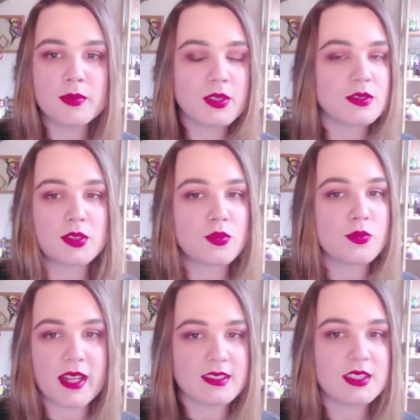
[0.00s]
There was no
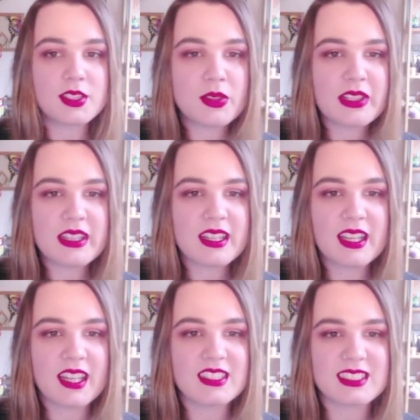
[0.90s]
residue or anything.
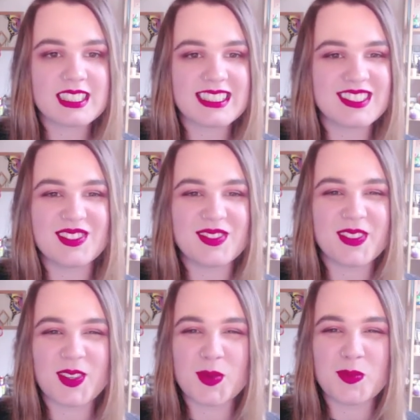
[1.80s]
It didn't
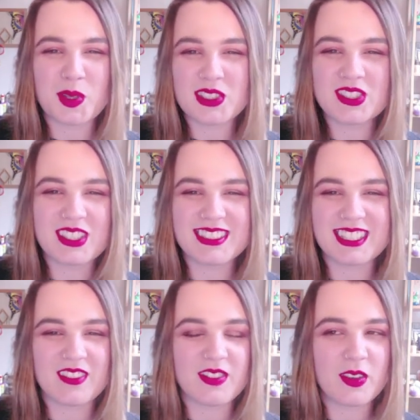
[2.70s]
feel
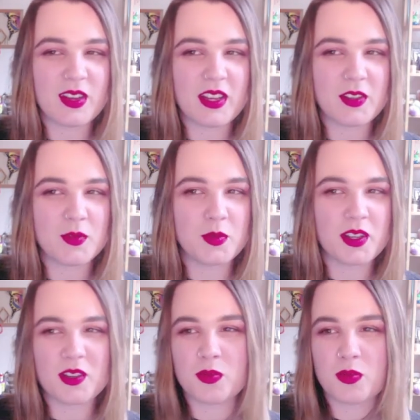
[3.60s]
moisturizing. It felt kind of
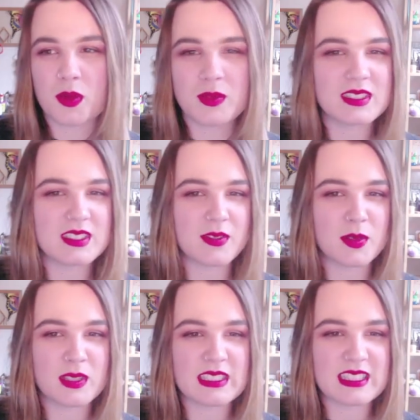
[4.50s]
weird rubbing stuff on
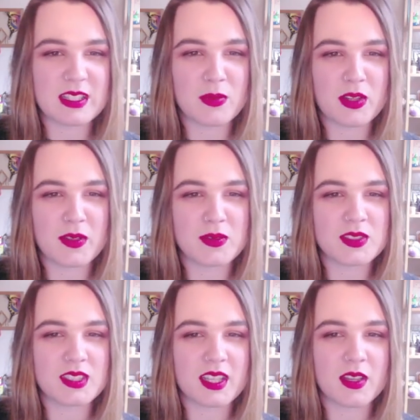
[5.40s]
my skin while I
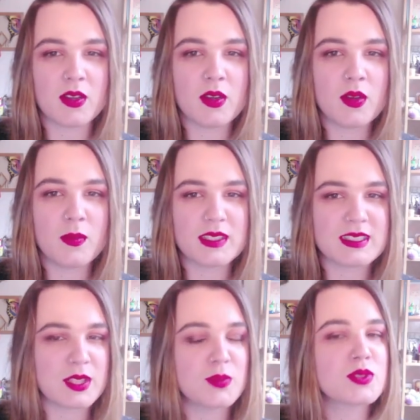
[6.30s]
was like, my
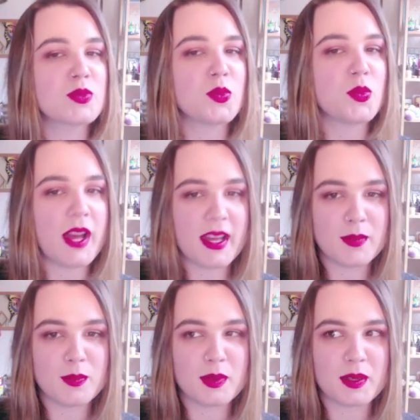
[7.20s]
skin was wet,
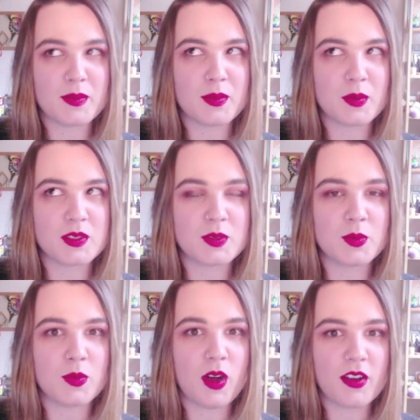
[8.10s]
but there wasn't
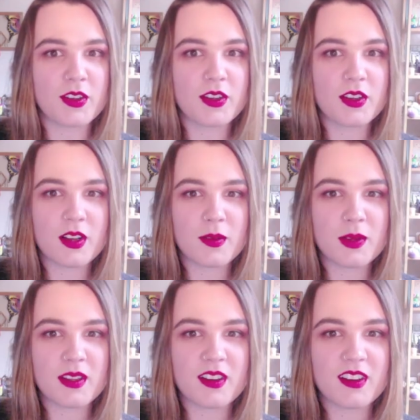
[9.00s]
water
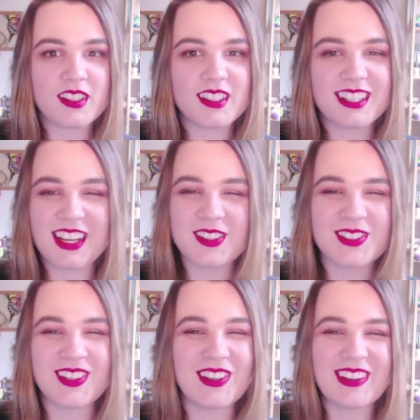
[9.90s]
coming on it. I don't know.